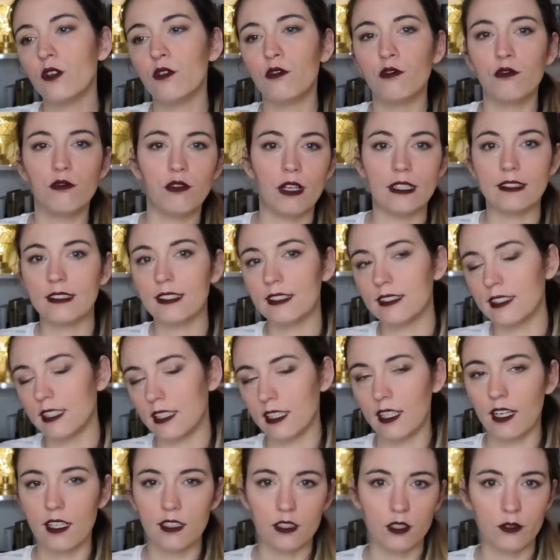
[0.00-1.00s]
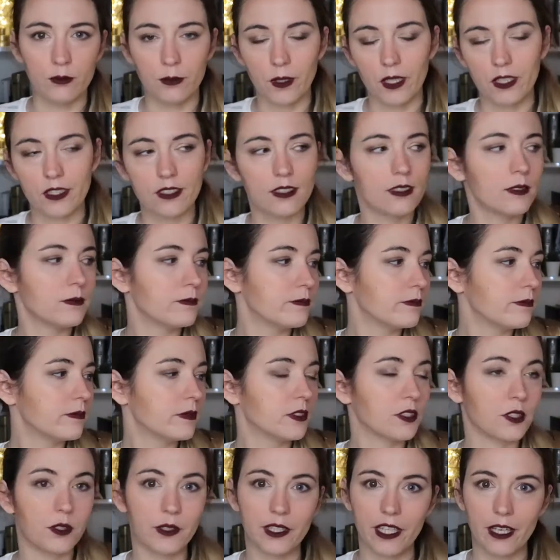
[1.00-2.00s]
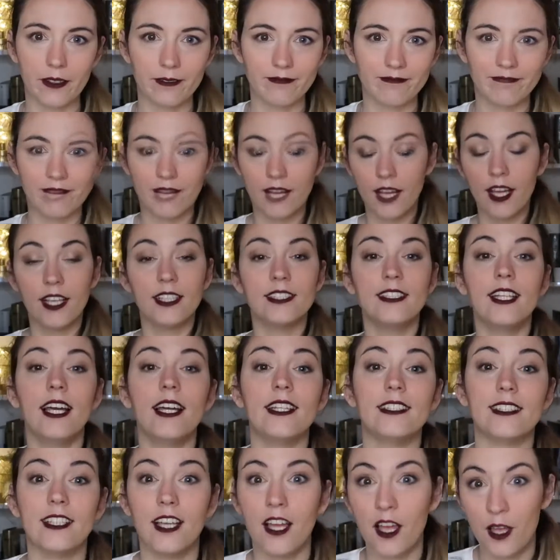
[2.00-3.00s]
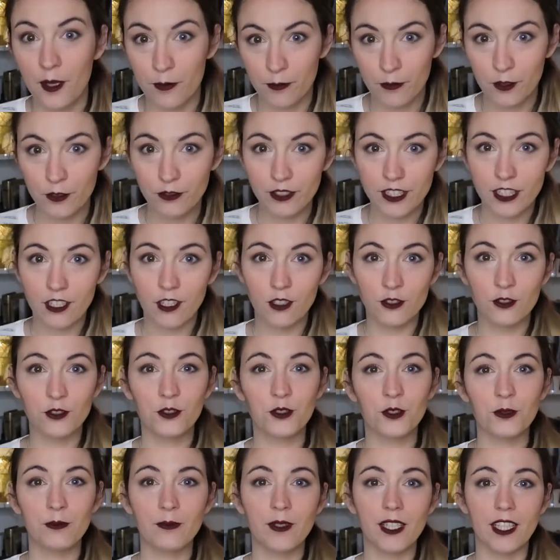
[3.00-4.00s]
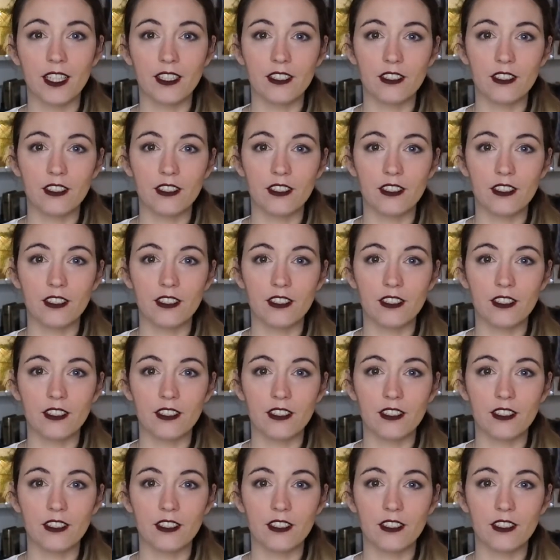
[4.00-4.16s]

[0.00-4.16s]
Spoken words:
fantasy kind of book. So yeah. Then moving on to me.